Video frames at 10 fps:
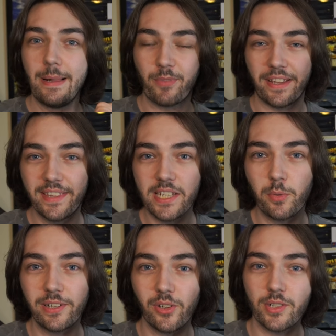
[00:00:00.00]
And this
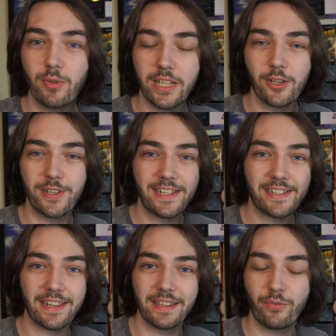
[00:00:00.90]
one looks really
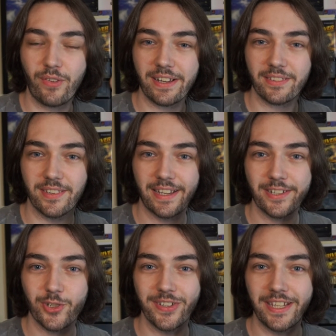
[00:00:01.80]
unique in the fact that they
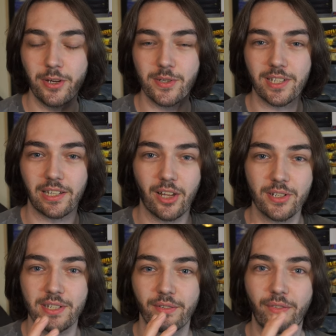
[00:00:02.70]
actually used a
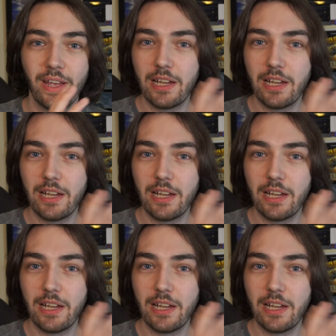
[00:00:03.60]
lot of